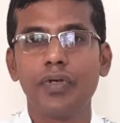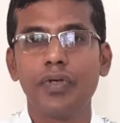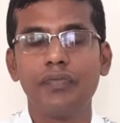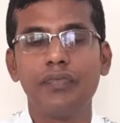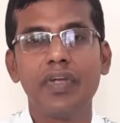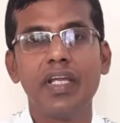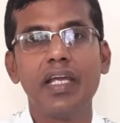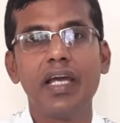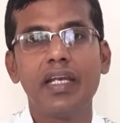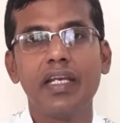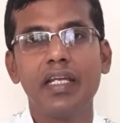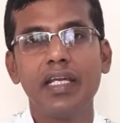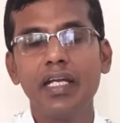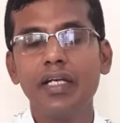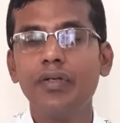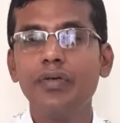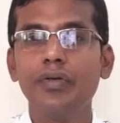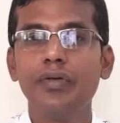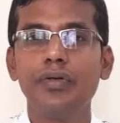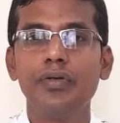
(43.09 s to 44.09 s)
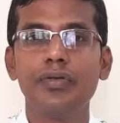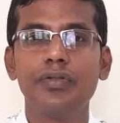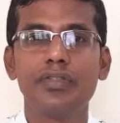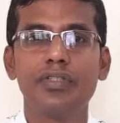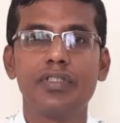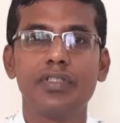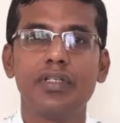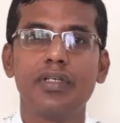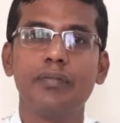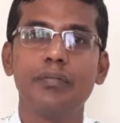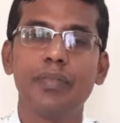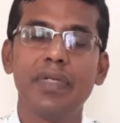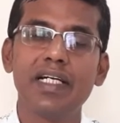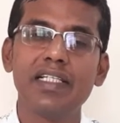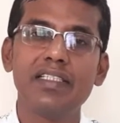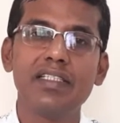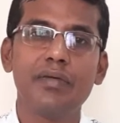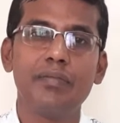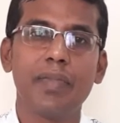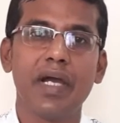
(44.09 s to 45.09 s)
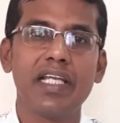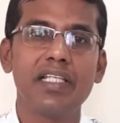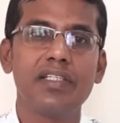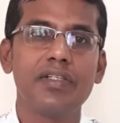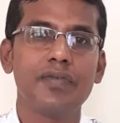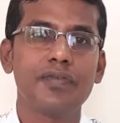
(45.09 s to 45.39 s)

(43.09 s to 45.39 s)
we are here to bust the myths